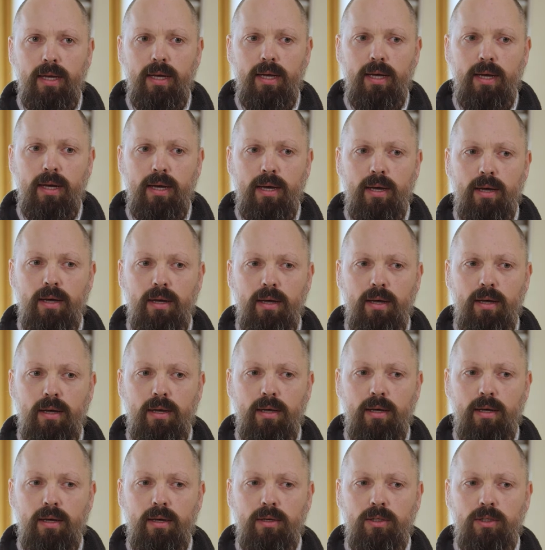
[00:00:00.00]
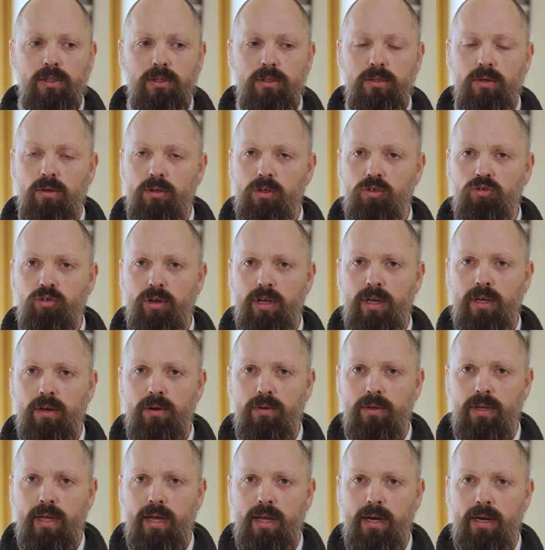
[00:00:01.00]
I just knocked the drinking
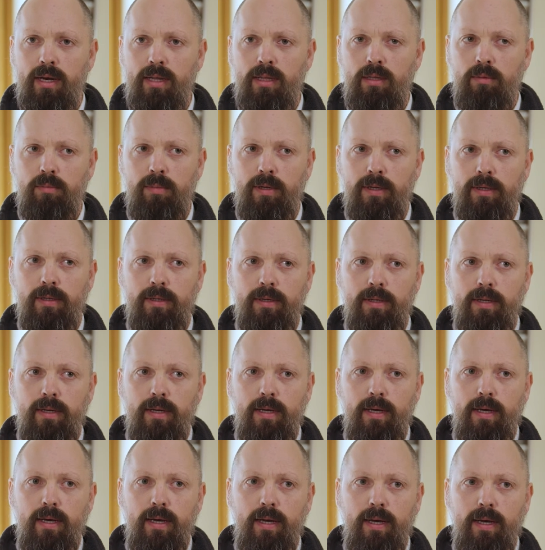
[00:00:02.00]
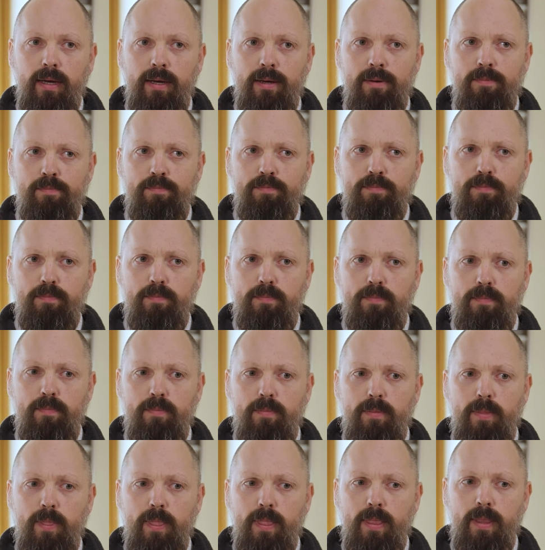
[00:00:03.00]
on the head a little bit.
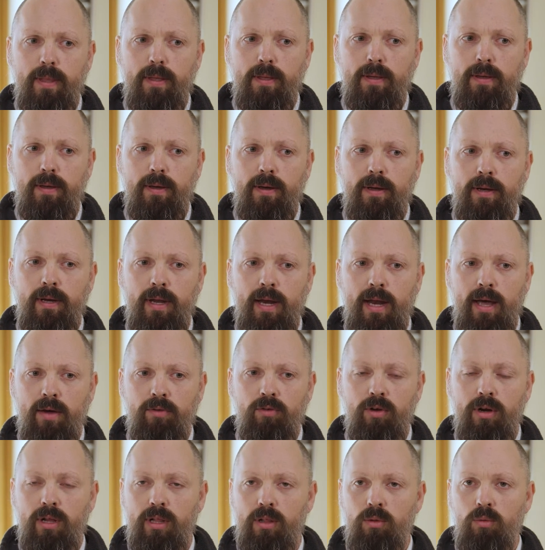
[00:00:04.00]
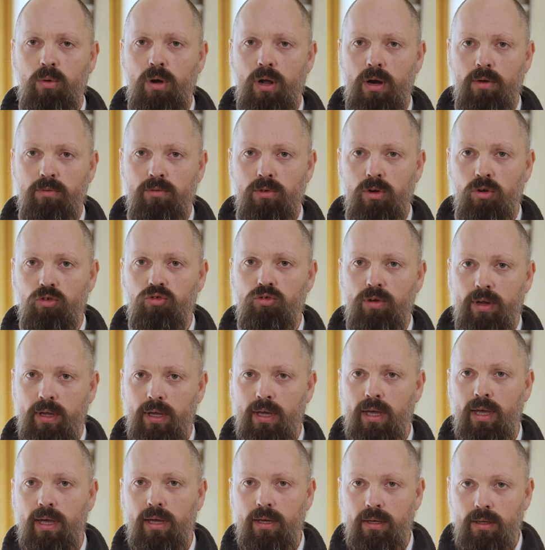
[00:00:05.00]
And then after a little while of not
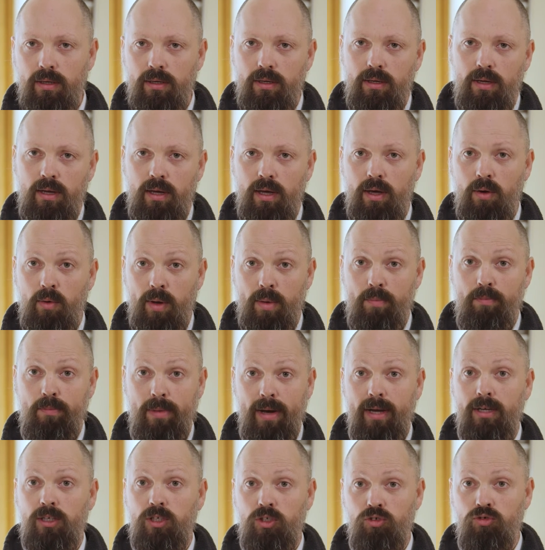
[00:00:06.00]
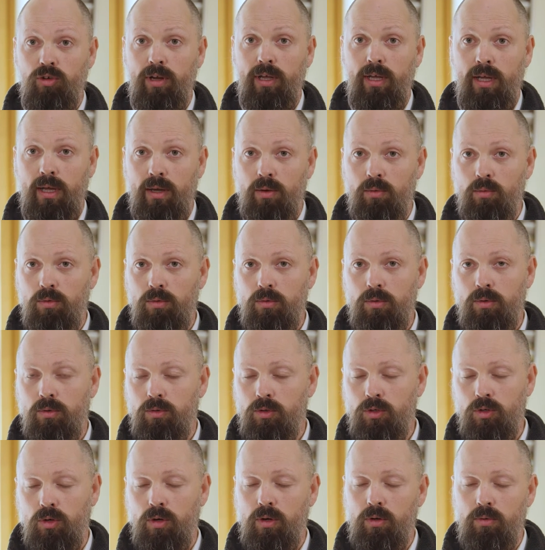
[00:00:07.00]
drinking, I went back to drinking
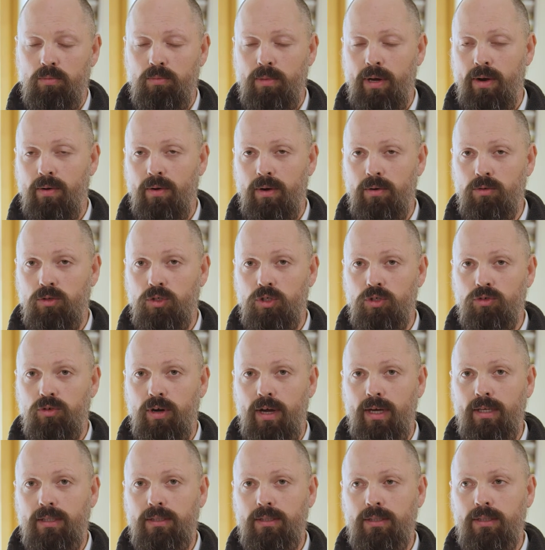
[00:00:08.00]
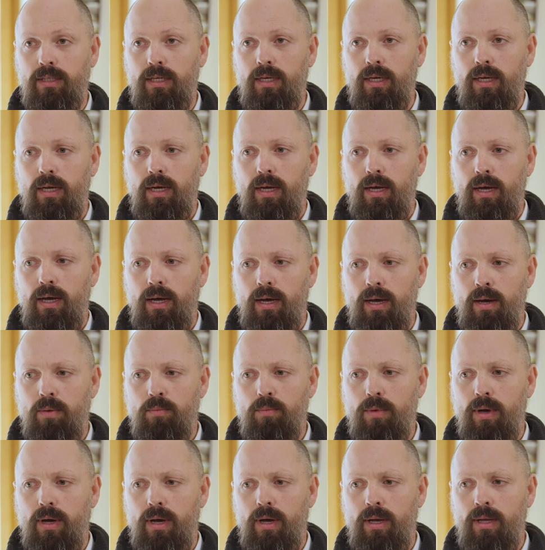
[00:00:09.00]
during a period of stress,
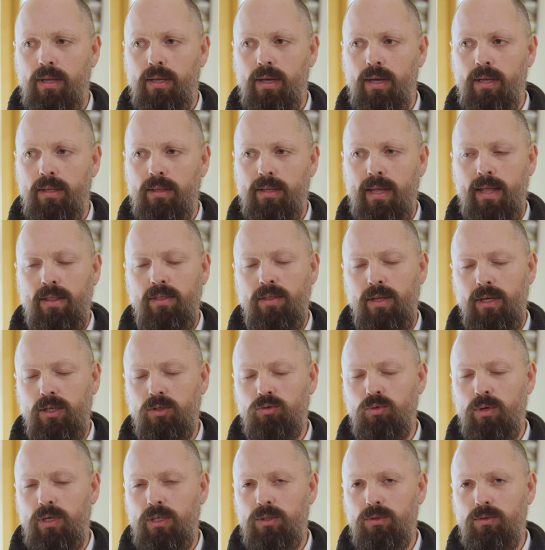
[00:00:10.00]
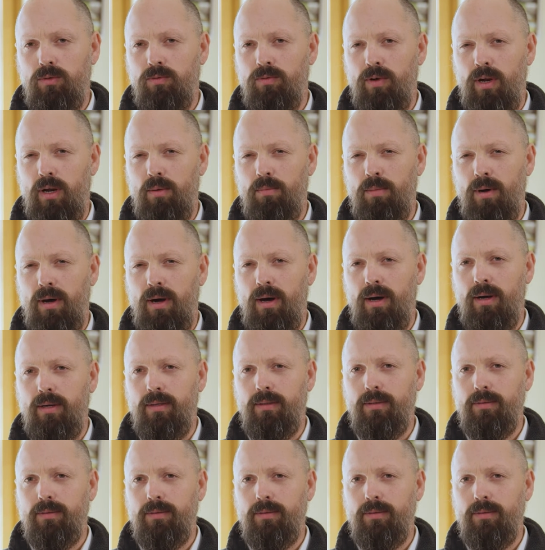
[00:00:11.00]
and then things really sort of fell apart.